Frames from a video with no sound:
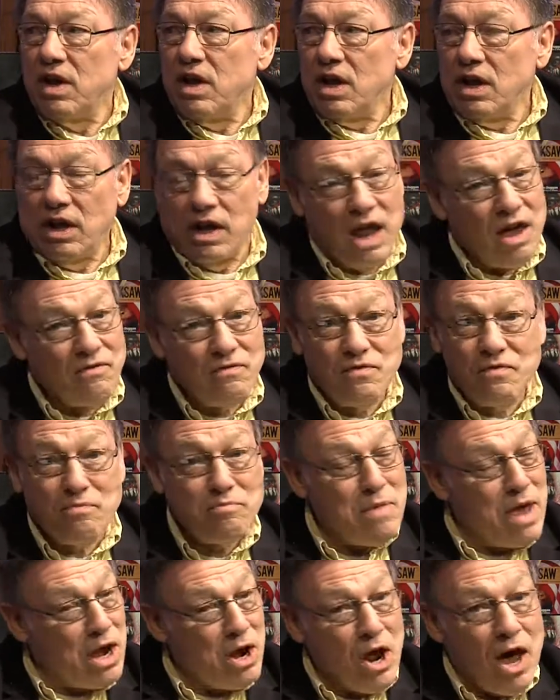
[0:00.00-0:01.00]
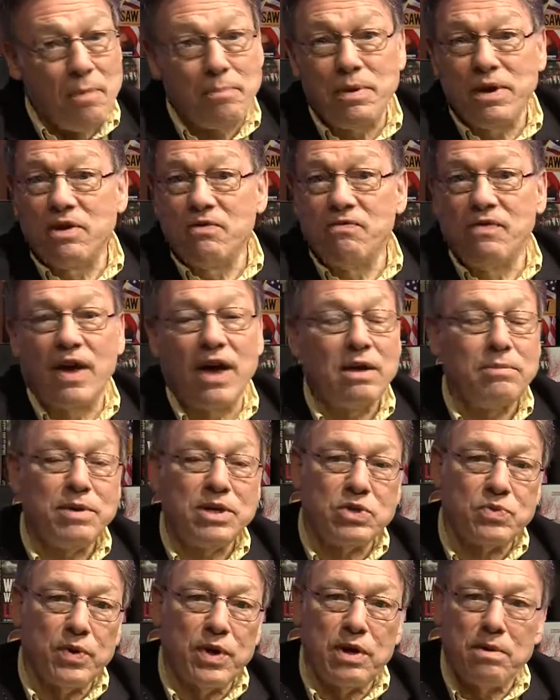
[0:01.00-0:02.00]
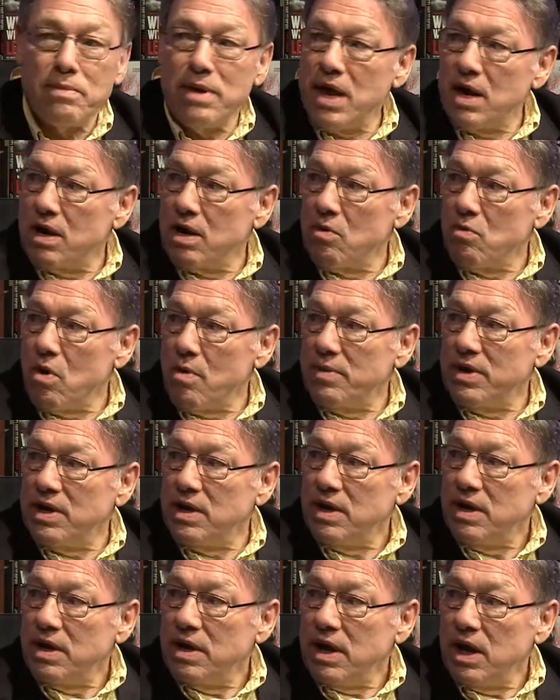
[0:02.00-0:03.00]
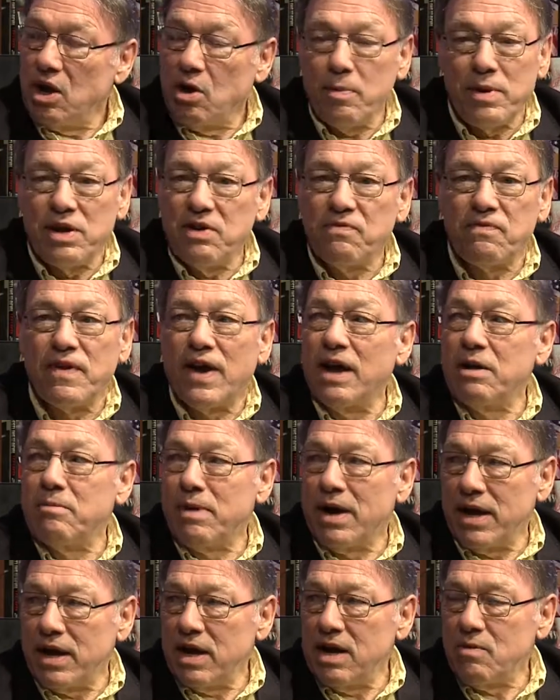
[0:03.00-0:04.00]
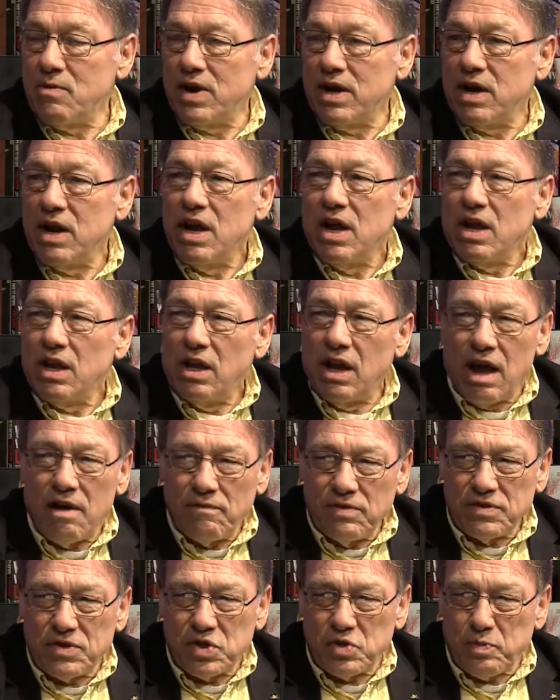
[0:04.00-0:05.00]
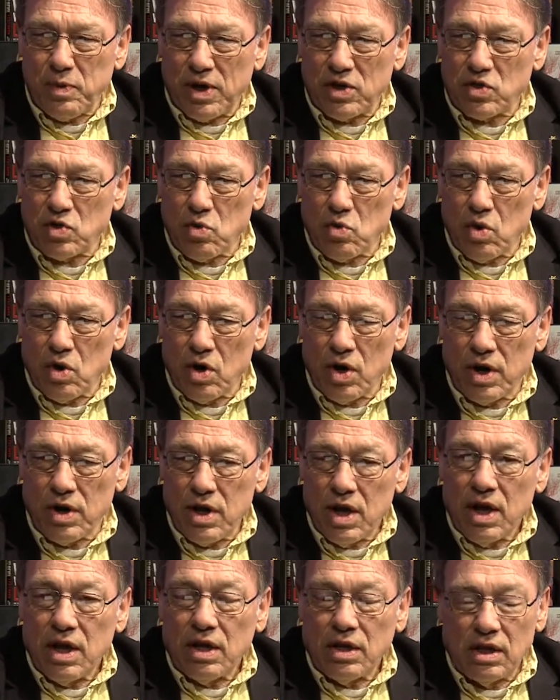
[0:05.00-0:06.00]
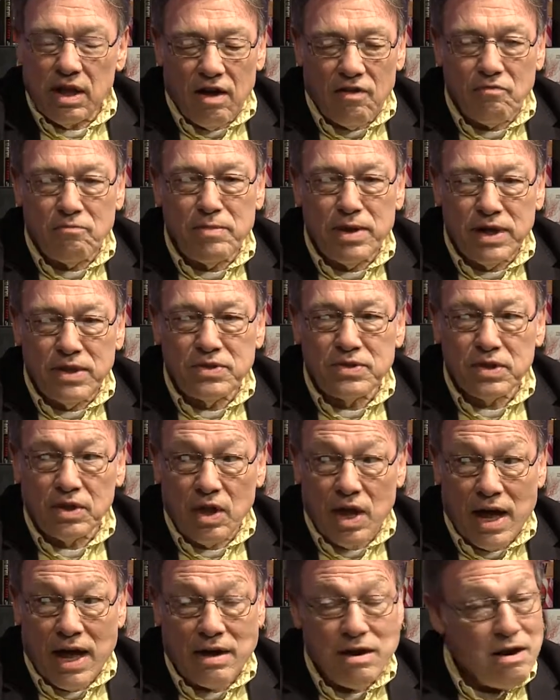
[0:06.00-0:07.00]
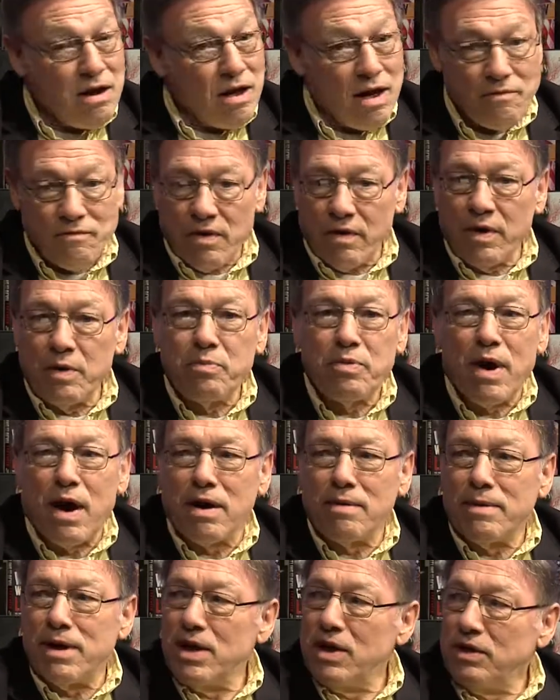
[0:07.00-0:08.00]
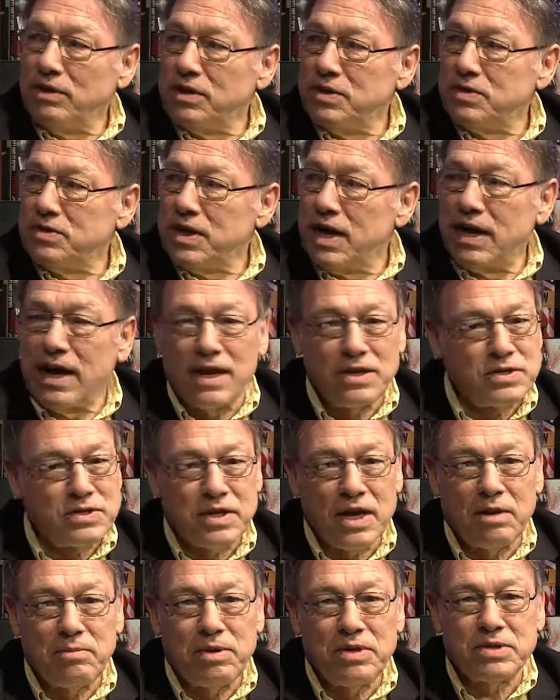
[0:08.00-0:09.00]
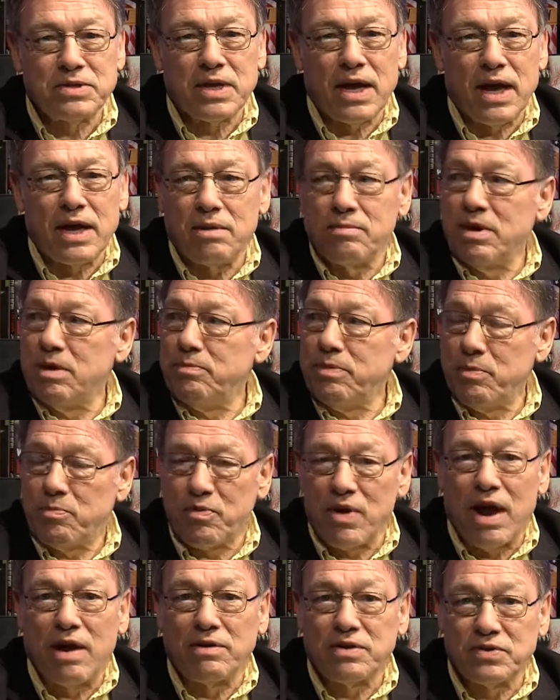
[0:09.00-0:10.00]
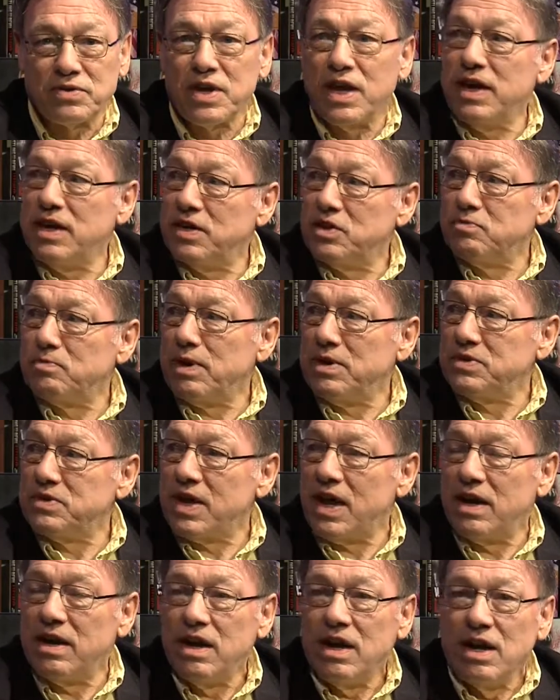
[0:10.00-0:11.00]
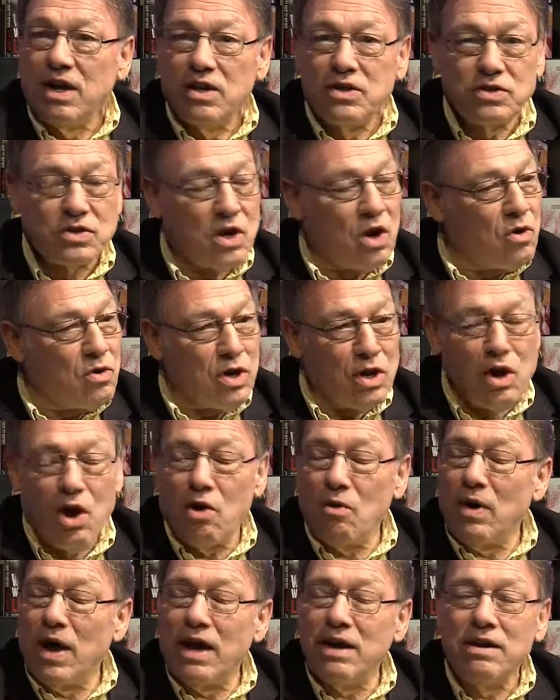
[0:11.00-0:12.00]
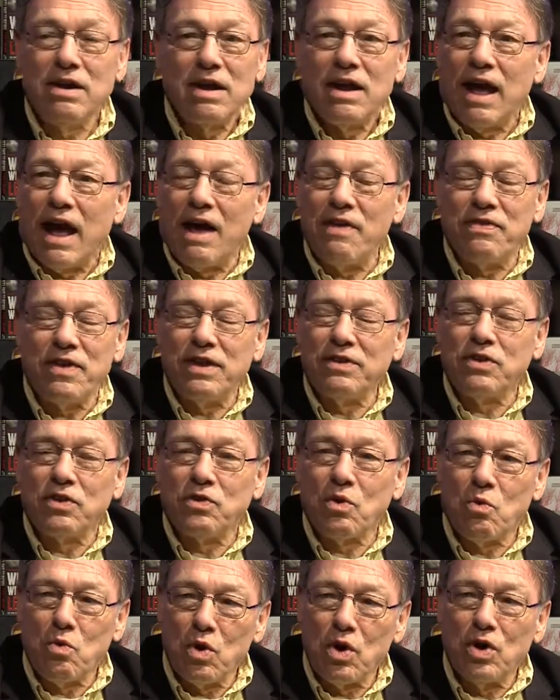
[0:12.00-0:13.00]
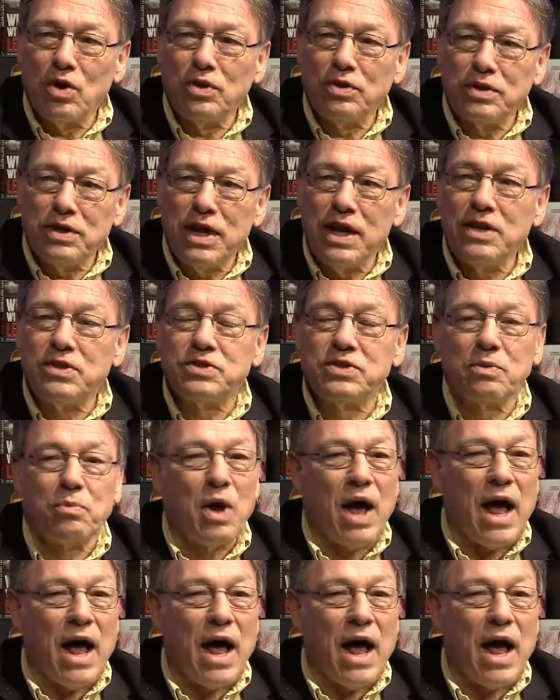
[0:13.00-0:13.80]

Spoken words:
Love may not be defined between a man and a woman. It could be defined by anyone. Love is a special word. Love means a lot. I'm very proud of my oldest son. I'd stand beside him. I'd be proud to say he is my son. So you know what? I think that the world needs to